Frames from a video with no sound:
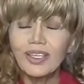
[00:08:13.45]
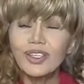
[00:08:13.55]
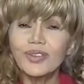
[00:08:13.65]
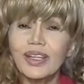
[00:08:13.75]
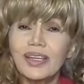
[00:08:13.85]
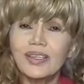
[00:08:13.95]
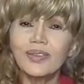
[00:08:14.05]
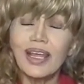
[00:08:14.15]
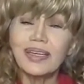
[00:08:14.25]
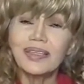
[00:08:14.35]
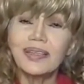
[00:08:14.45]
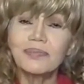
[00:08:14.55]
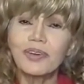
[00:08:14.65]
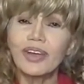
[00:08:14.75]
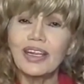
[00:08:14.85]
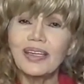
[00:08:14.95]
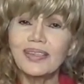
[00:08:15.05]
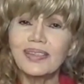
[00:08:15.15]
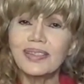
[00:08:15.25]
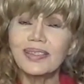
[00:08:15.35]
Do they do that in the
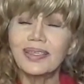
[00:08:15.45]
Marines?